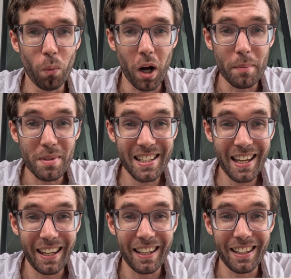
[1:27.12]
What I'm
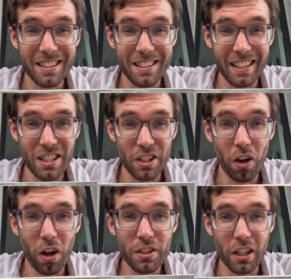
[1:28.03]
saying is that there's
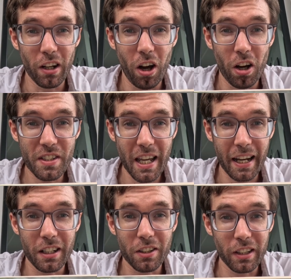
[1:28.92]
not a lot of
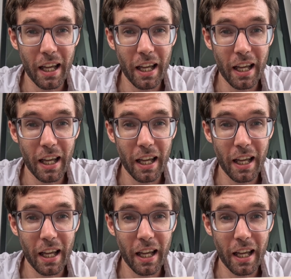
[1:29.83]
technical